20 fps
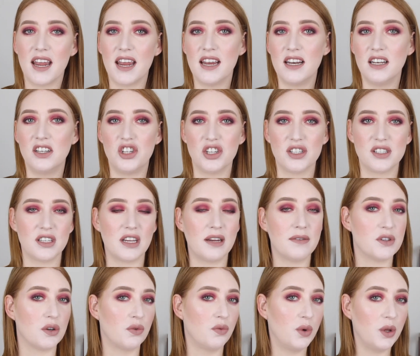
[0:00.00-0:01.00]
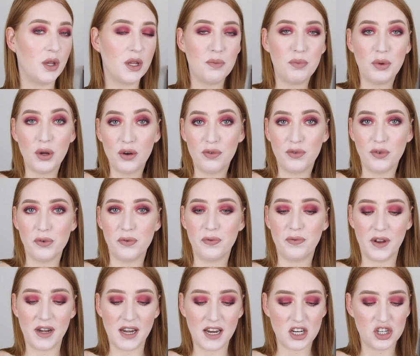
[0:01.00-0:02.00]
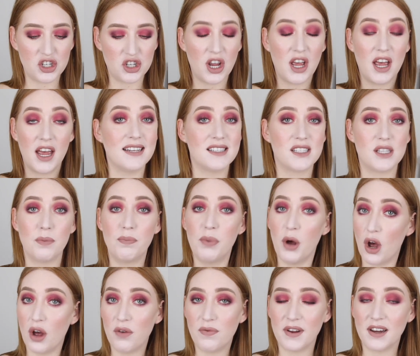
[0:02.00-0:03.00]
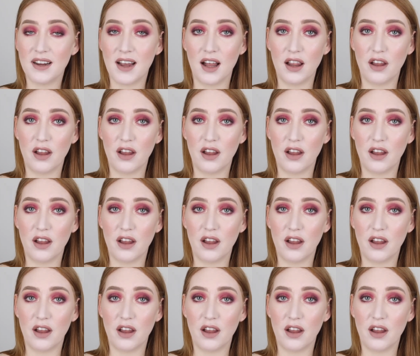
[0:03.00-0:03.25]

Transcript: It just leaves a really beautiful finish. It's the perfect